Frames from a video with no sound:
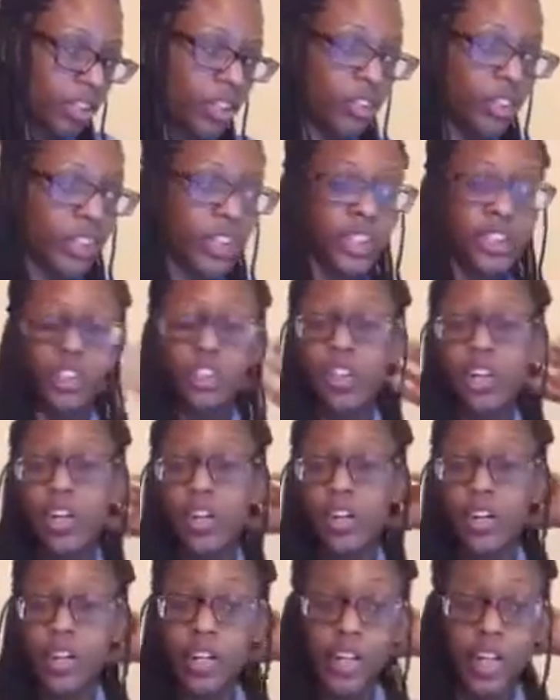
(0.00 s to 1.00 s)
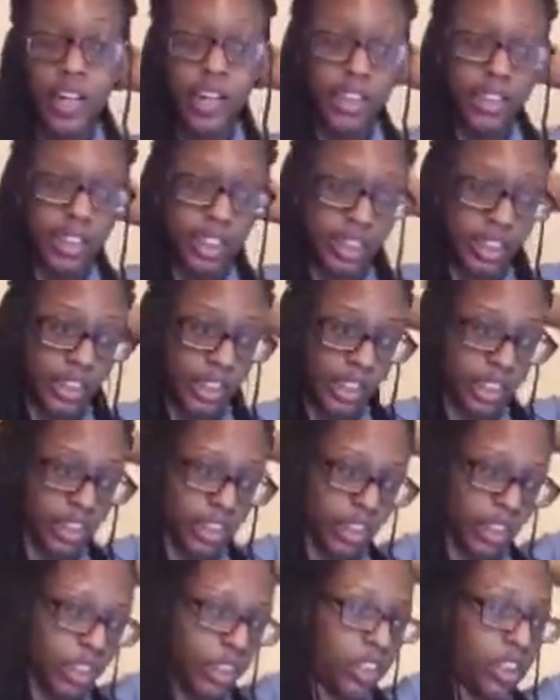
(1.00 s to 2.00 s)
2 years later, in
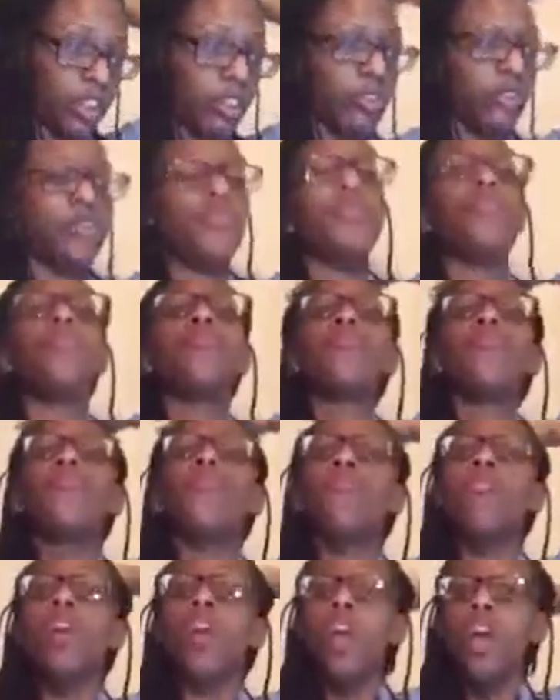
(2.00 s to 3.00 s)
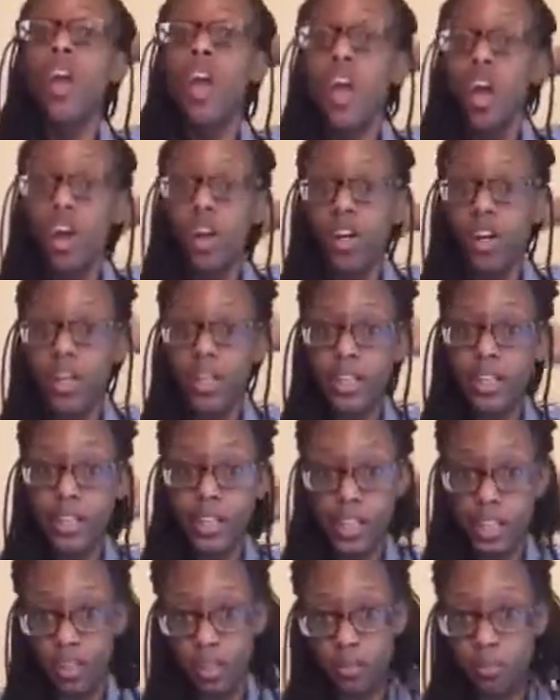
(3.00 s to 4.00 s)
1862,
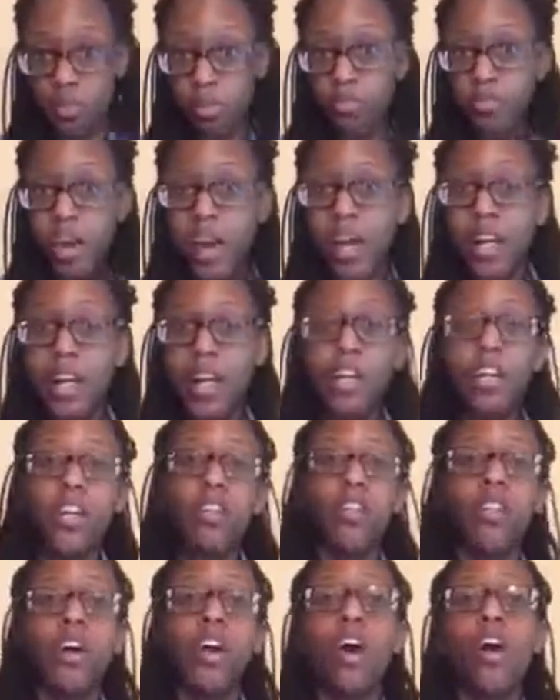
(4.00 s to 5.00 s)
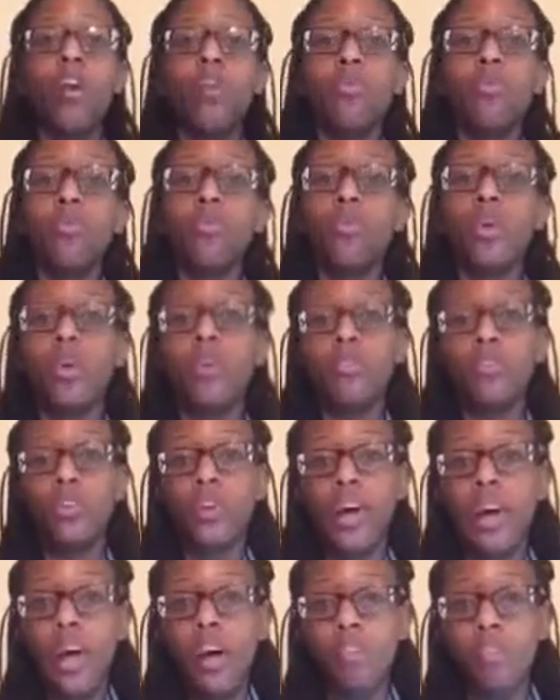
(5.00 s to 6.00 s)
Lincoln provided a rough
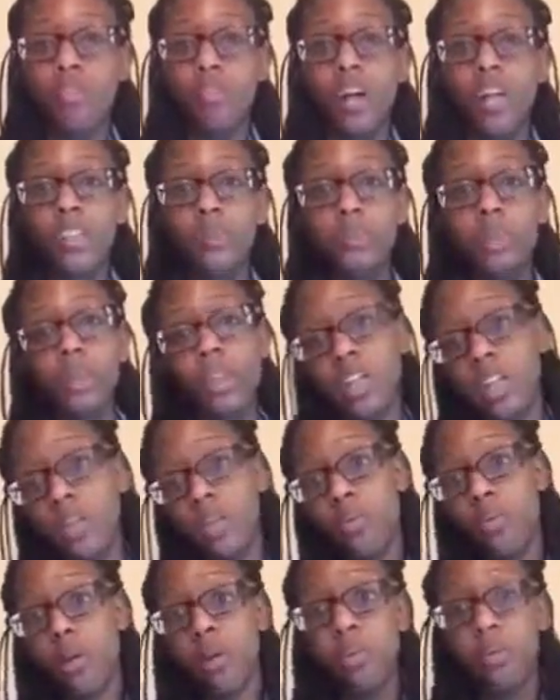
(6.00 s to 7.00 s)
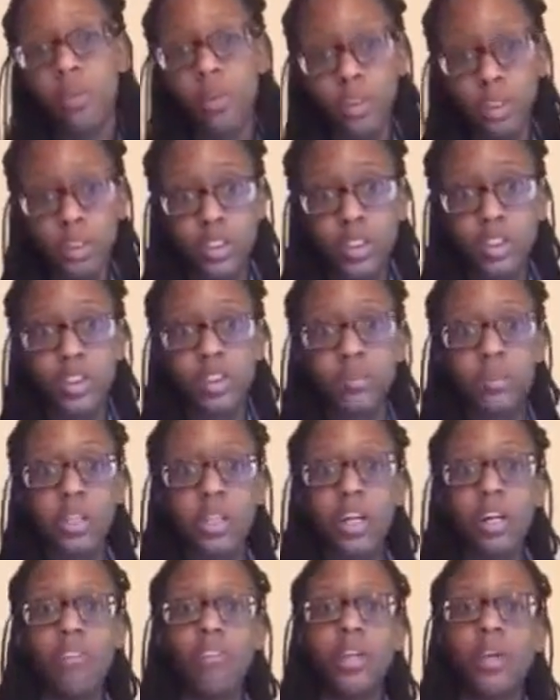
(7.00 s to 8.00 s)
draft of ultimately what was to
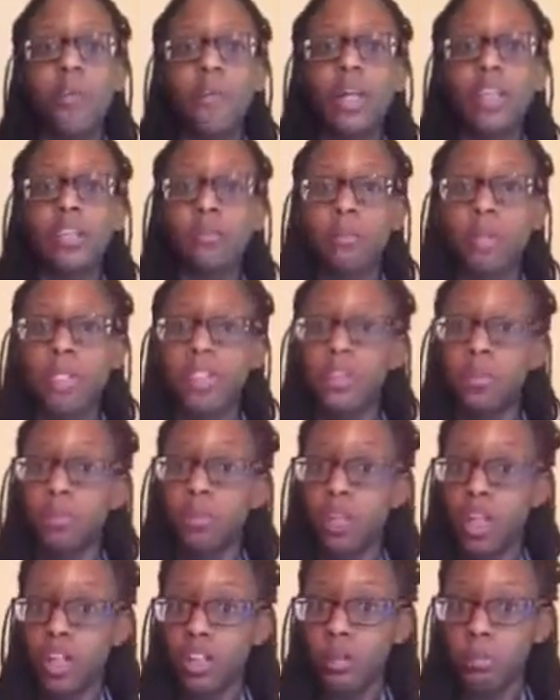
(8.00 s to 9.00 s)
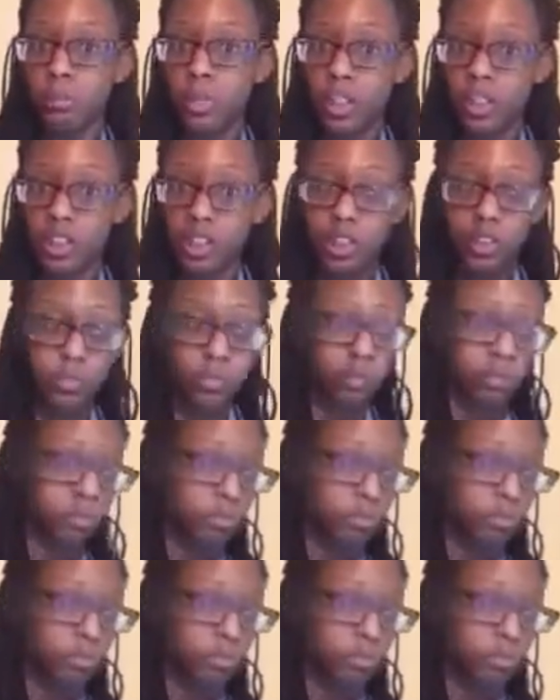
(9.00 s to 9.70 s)
become the Emancipation Proclamation.